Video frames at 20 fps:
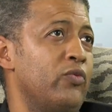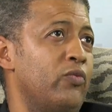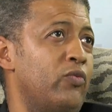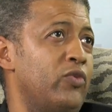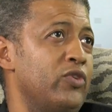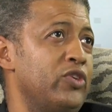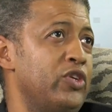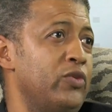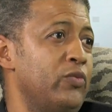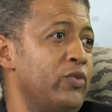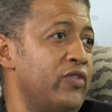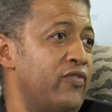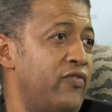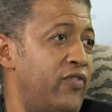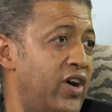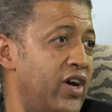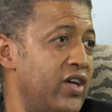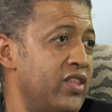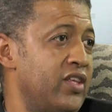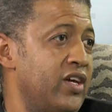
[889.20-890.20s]
you would
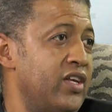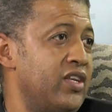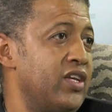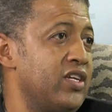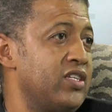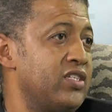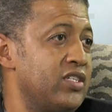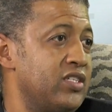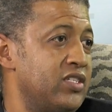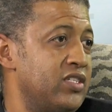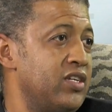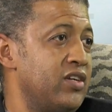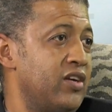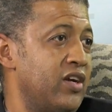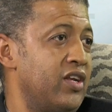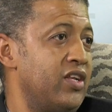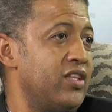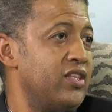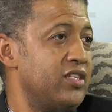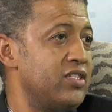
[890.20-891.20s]
find that existing
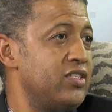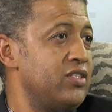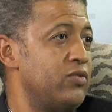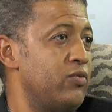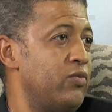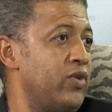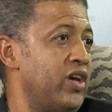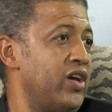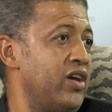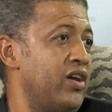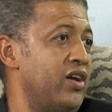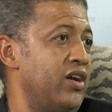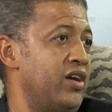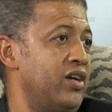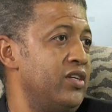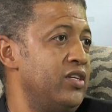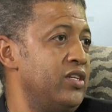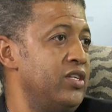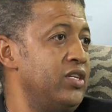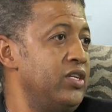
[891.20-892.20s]
radio, and this is where
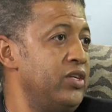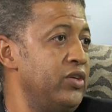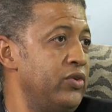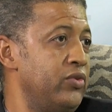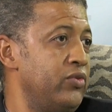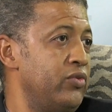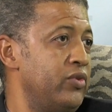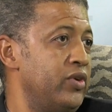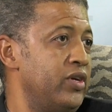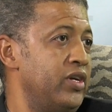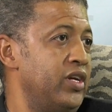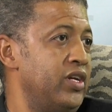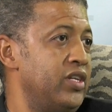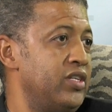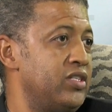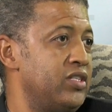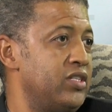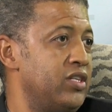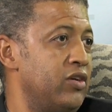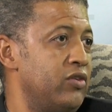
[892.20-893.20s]
a new
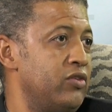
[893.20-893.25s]
entity,